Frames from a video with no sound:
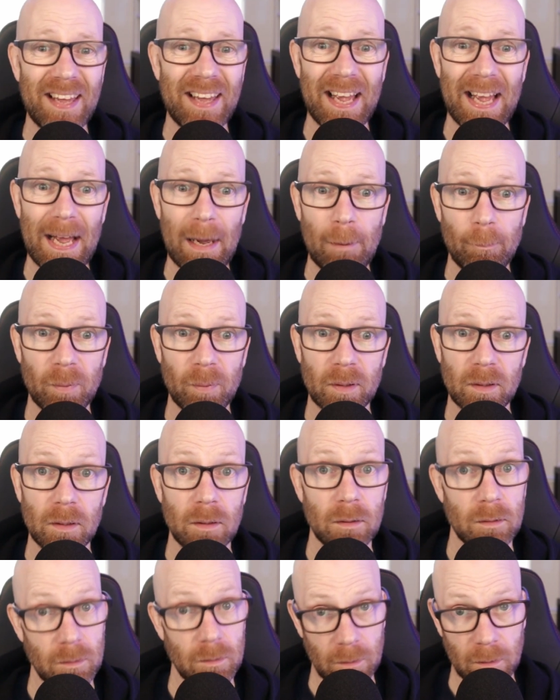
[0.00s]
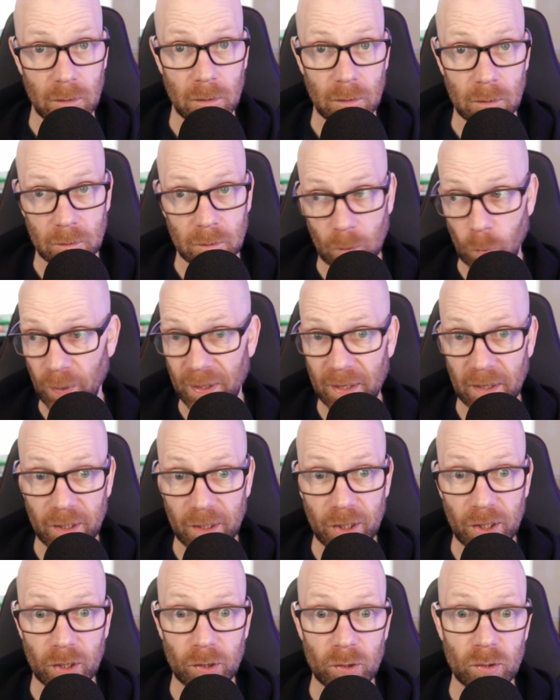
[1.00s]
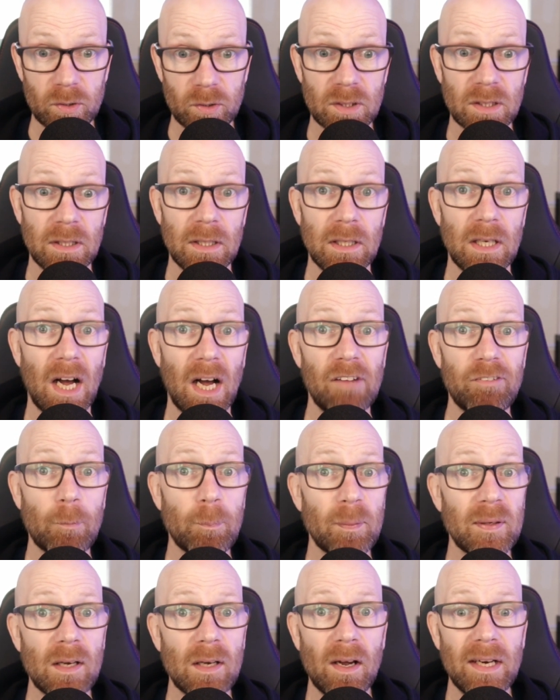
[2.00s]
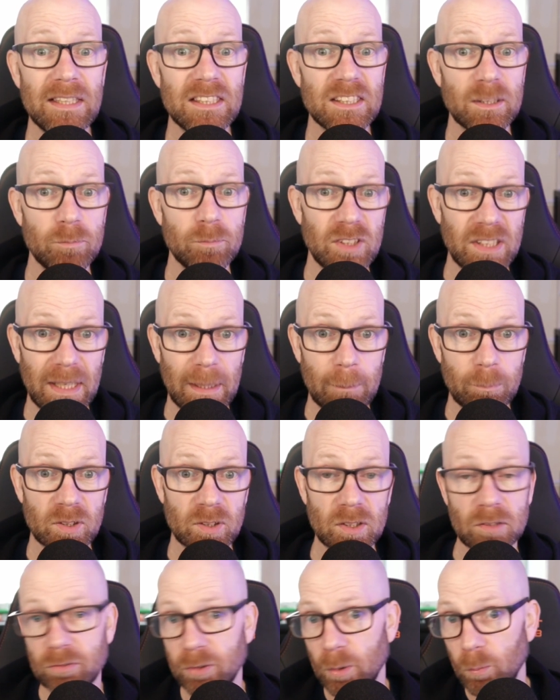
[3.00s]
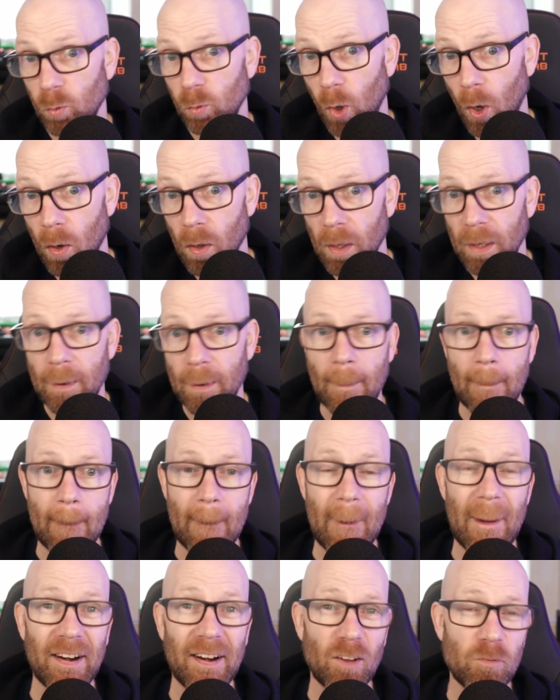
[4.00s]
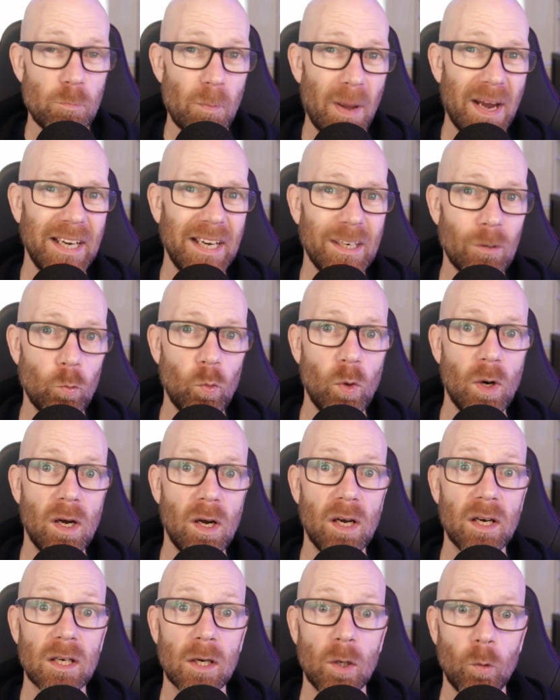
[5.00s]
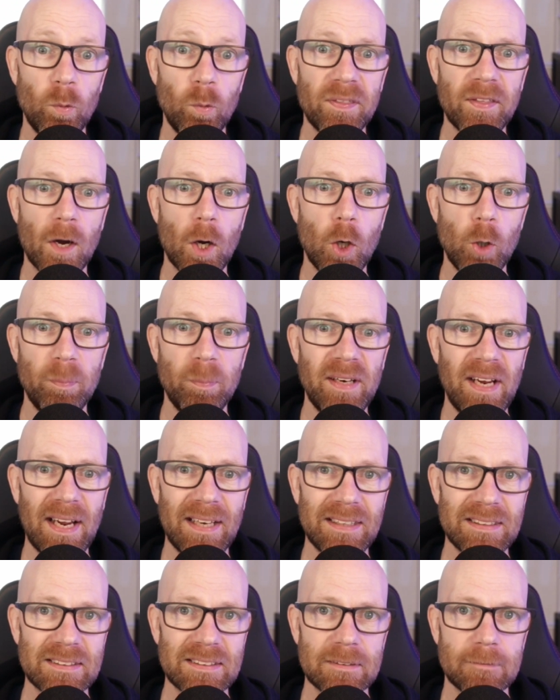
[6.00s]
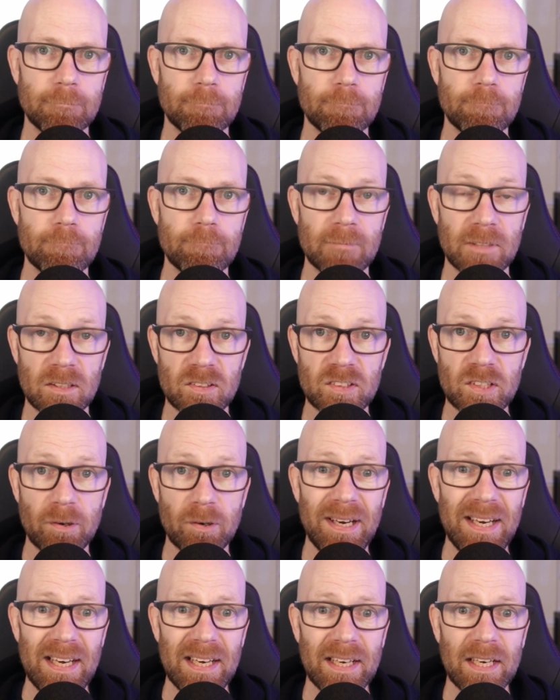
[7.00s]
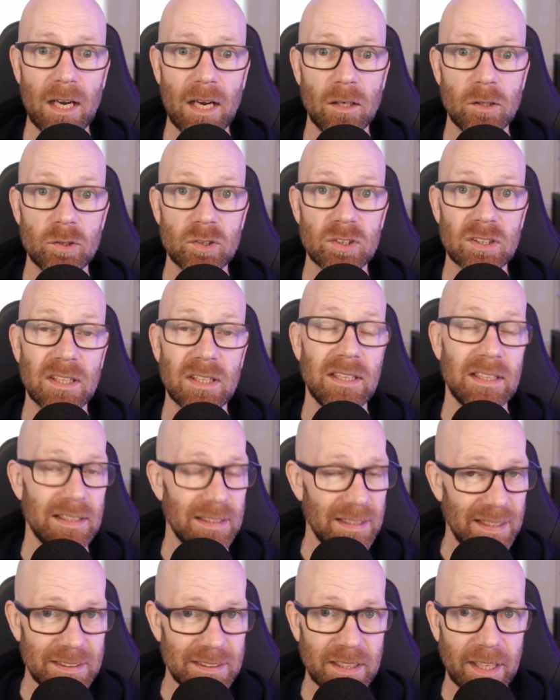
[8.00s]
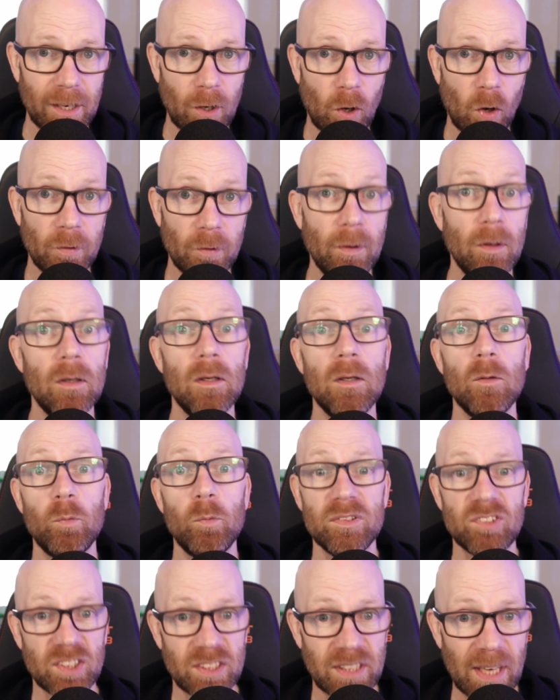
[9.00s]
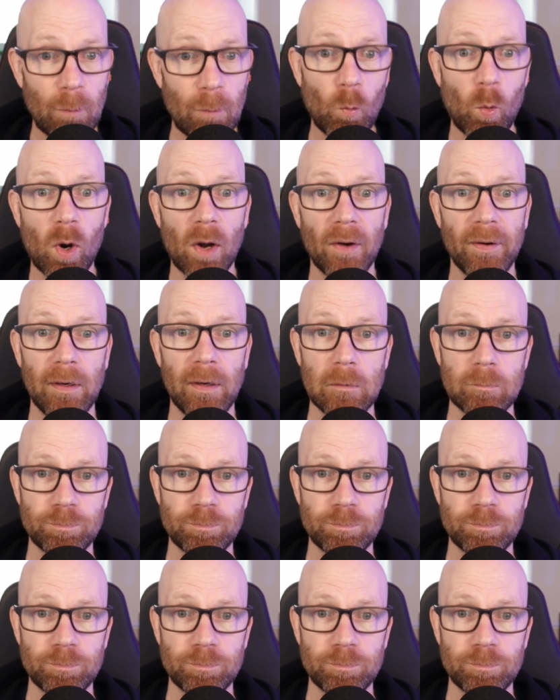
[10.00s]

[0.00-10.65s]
the app that we're going to use, I've applied some tips from Rock, and I've made it work with OBS. So here goes. Let's get on with step one.